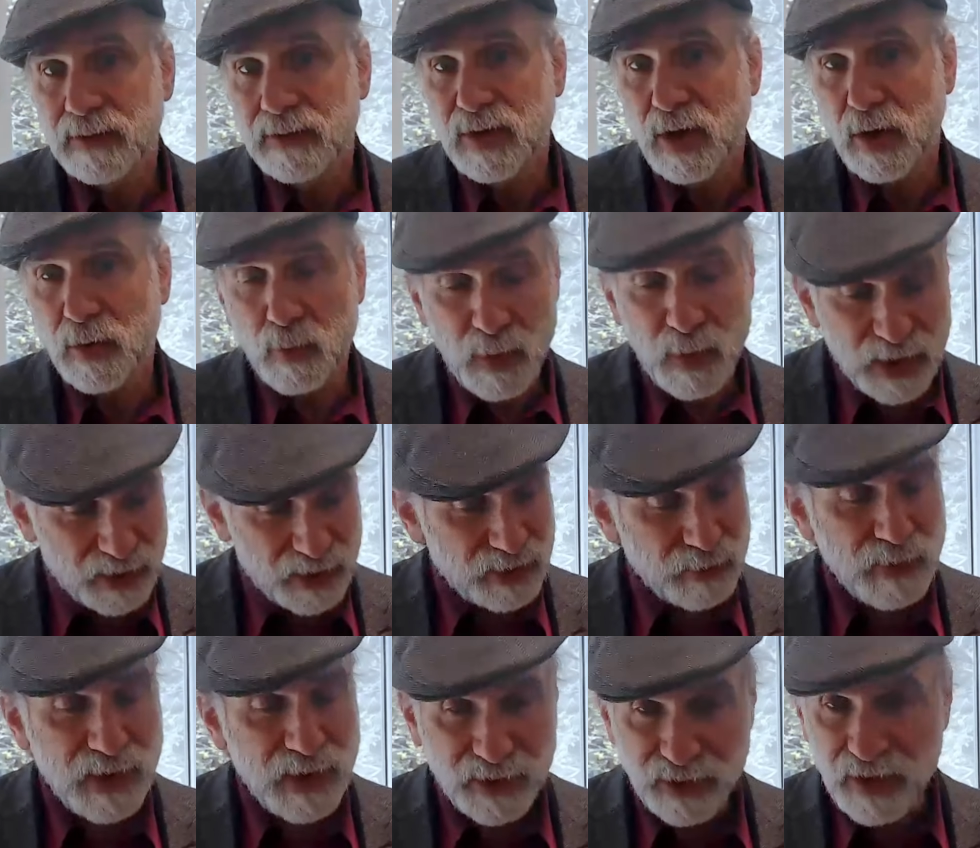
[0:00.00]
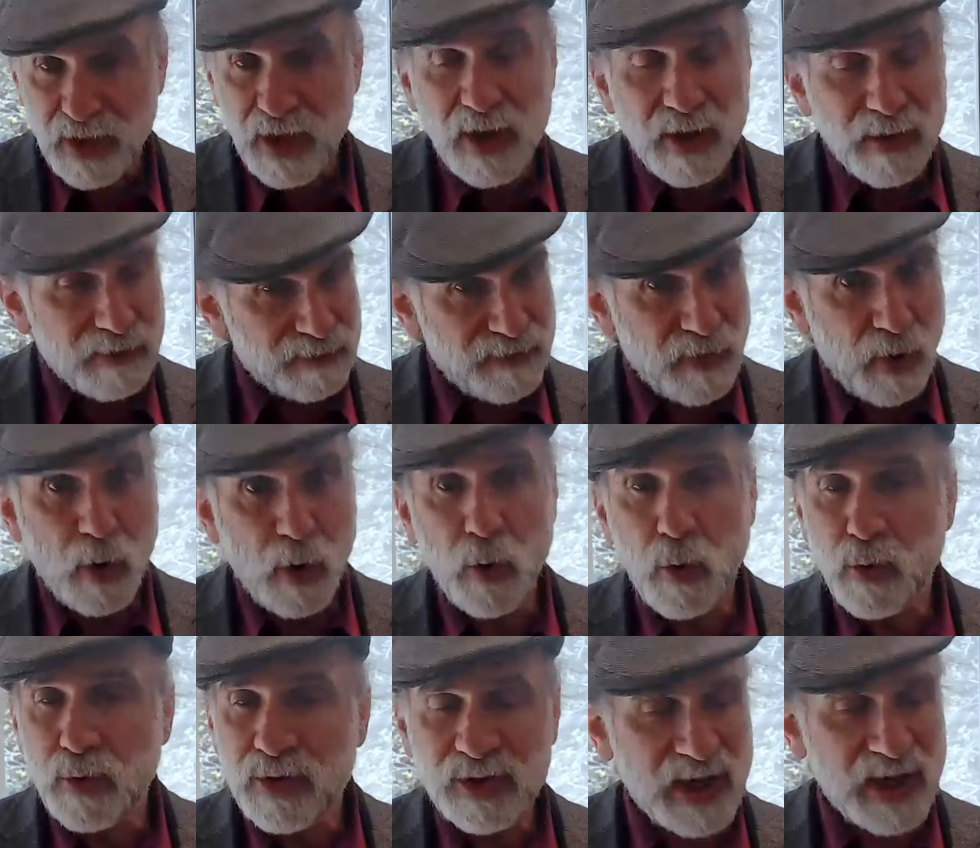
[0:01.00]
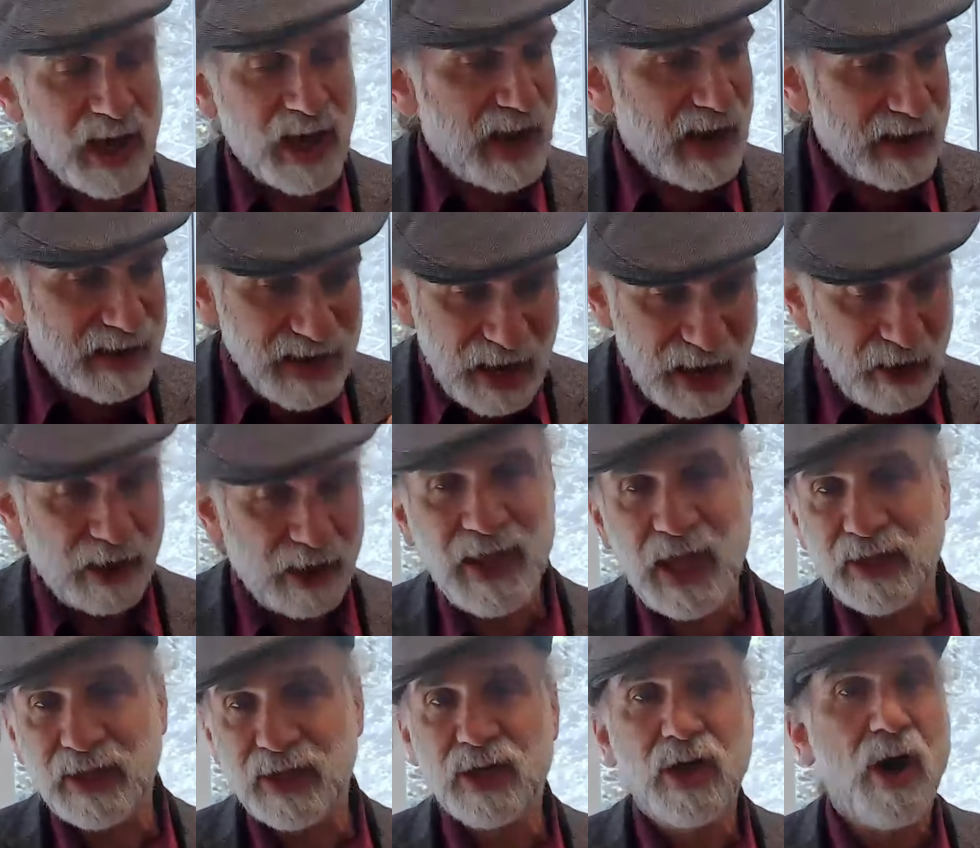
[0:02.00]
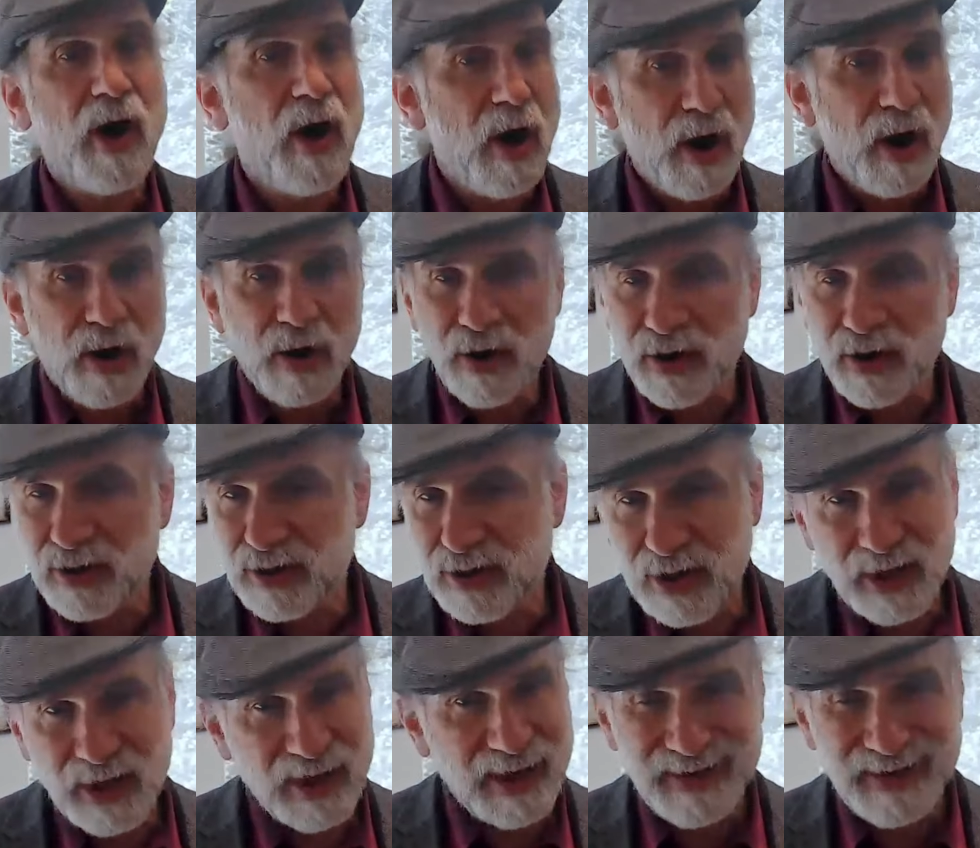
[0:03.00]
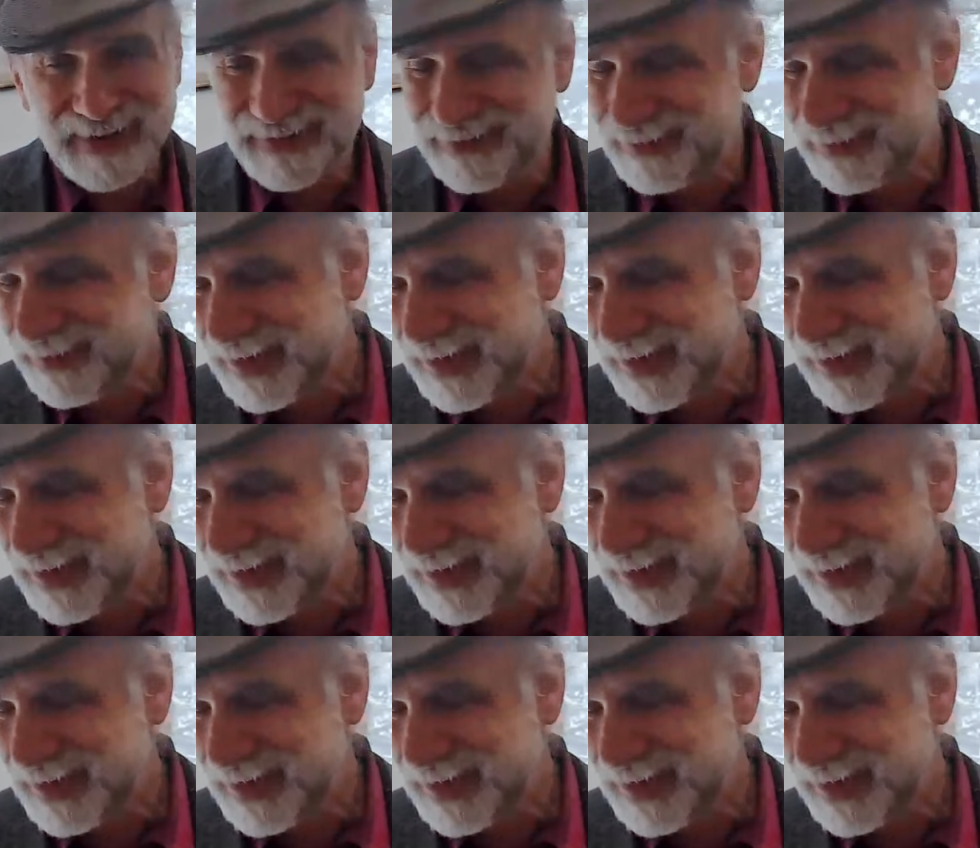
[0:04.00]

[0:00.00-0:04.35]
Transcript: You know, with with phones and interconnected cars and, and